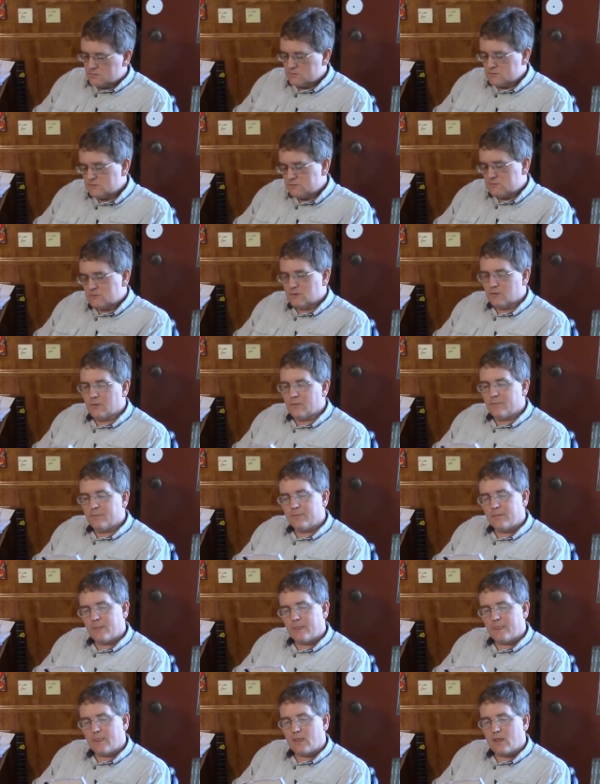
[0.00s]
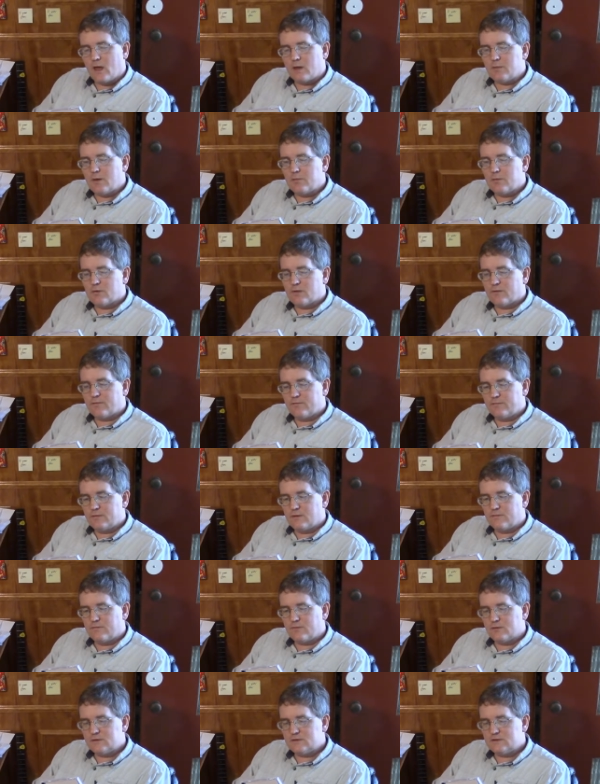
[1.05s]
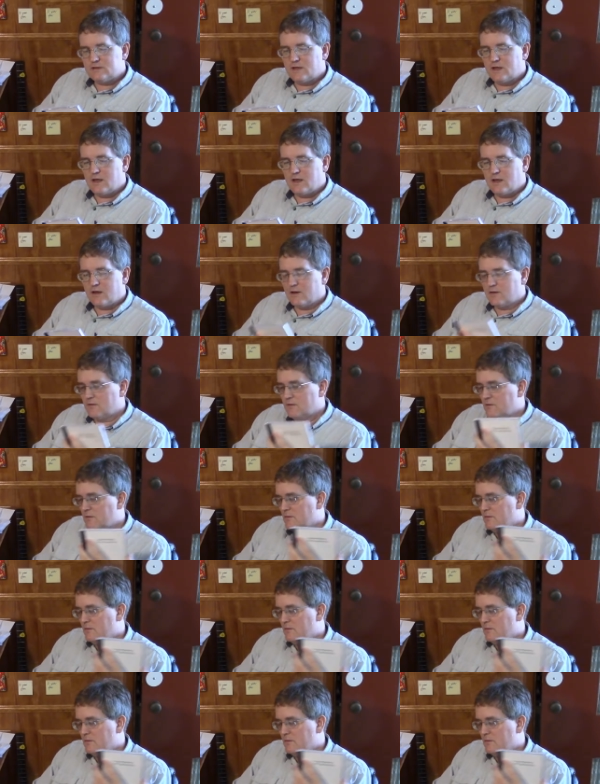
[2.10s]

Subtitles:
So I remember the first thing